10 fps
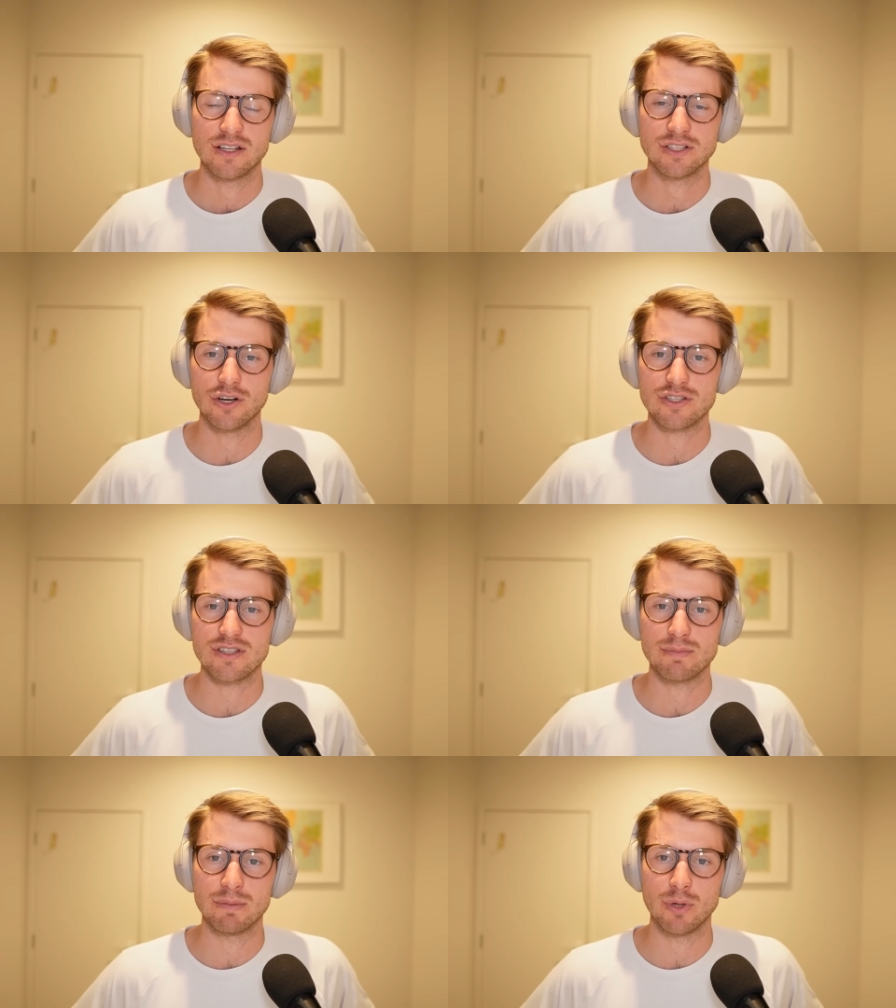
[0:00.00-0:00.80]
Costs
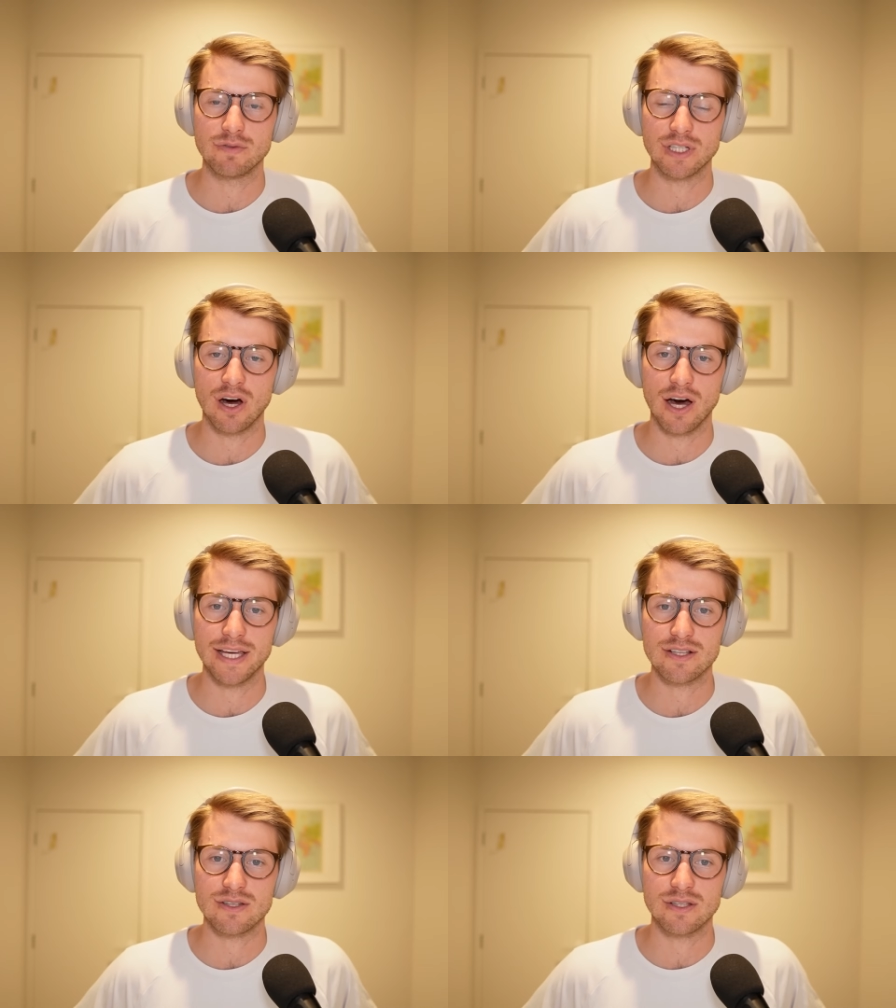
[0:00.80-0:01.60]
have been moving
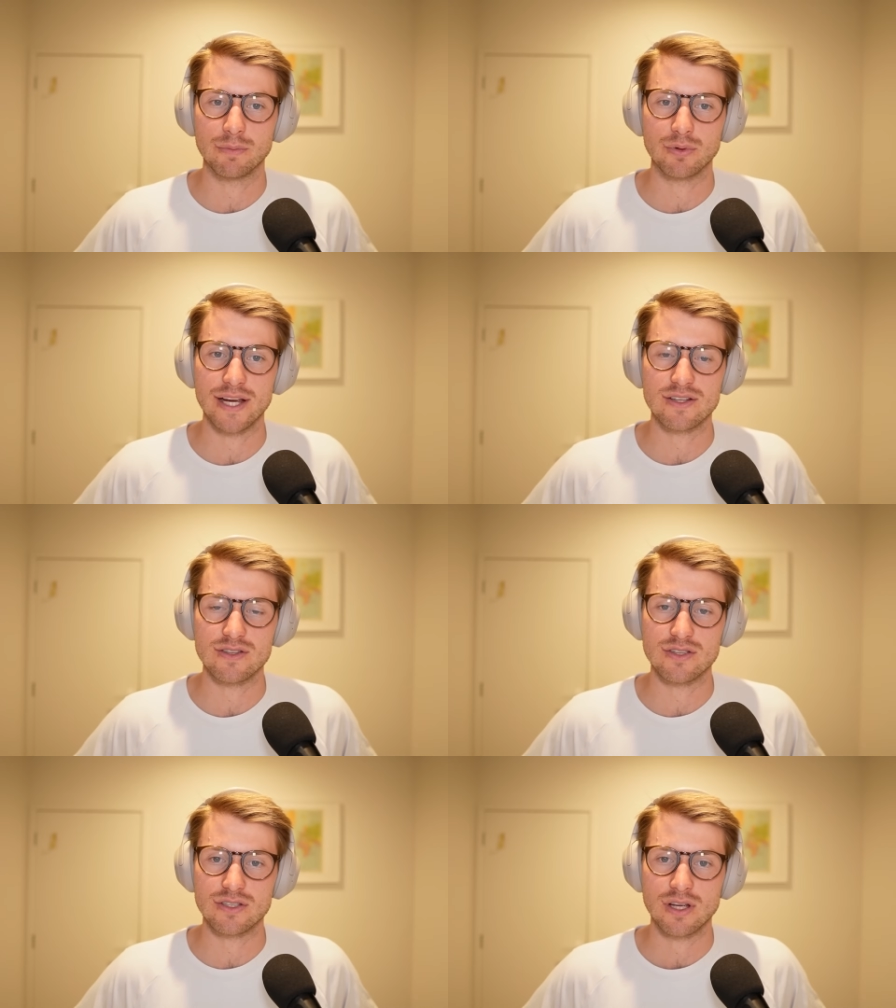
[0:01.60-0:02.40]
higher, so the
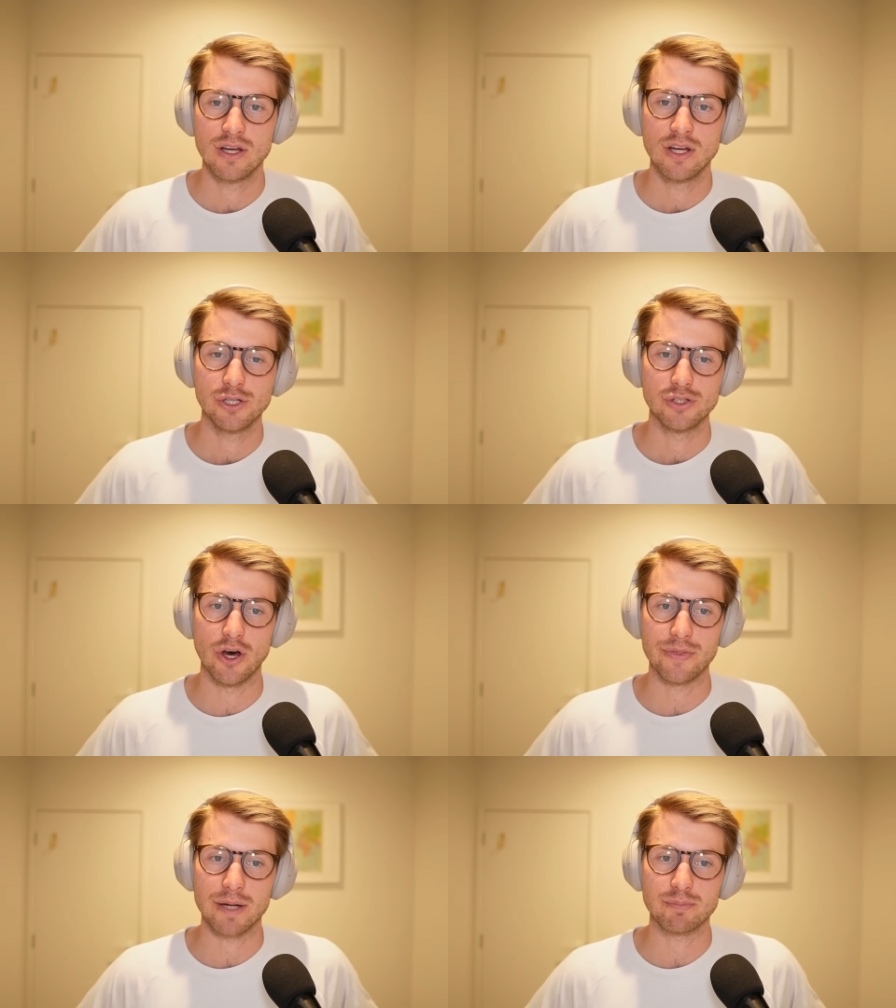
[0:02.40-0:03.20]
operation's just
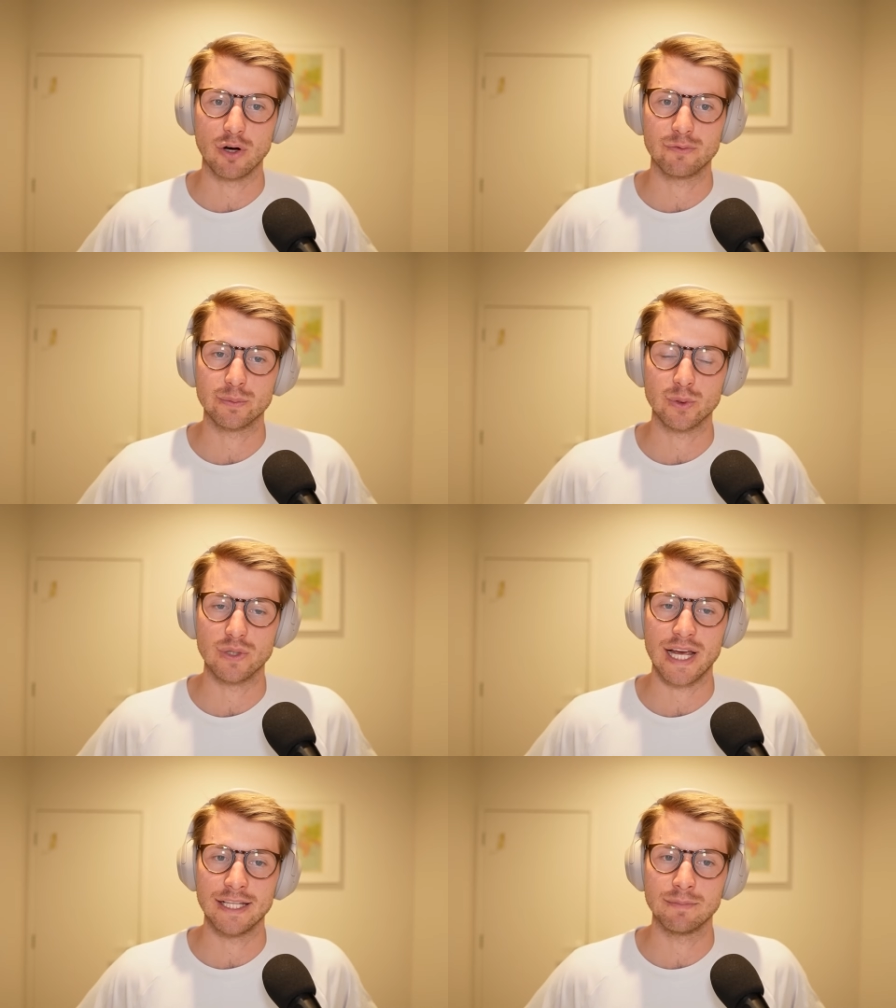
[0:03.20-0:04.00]
not that
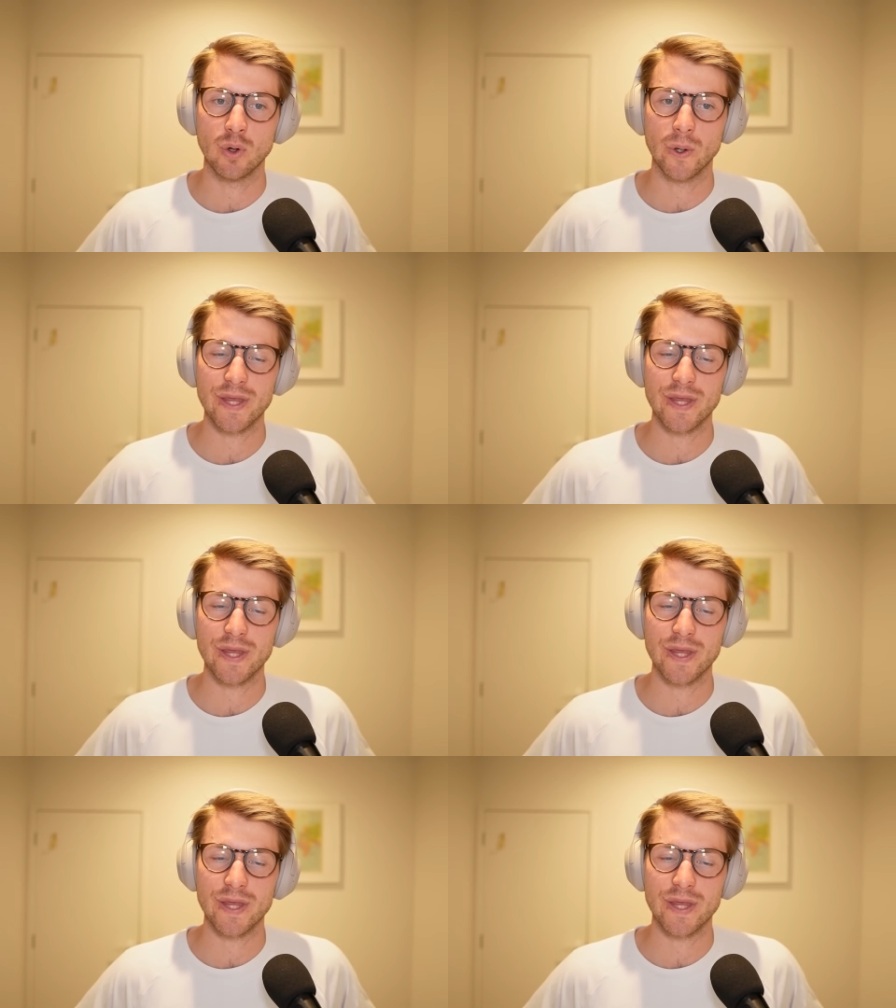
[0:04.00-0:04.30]
profitable anymore.